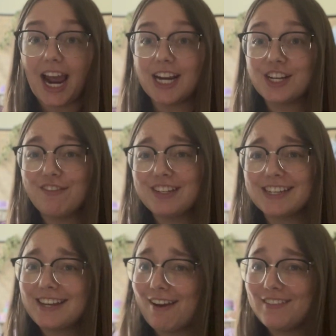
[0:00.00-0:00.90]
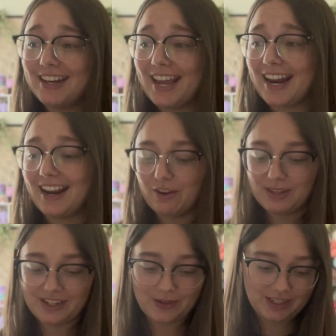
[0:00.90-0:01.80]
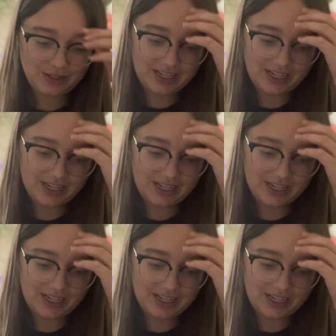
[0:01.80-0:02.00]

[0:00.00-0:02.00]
I just have to stuff it and I know it's going to